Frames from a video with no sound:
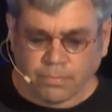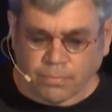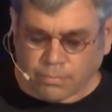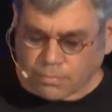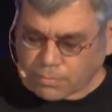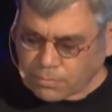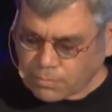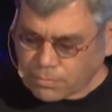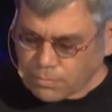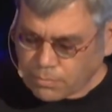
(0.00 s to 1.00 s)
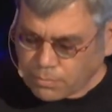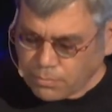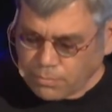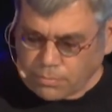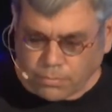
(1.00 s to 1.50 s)

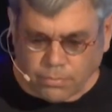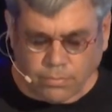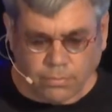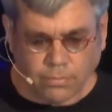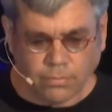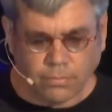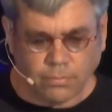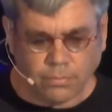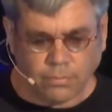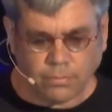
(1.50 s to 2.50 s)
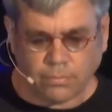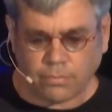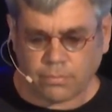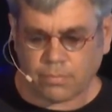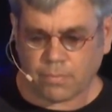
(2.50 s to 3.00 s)

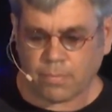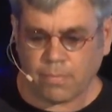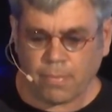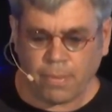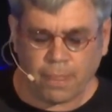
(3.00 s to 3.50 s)
[no speech]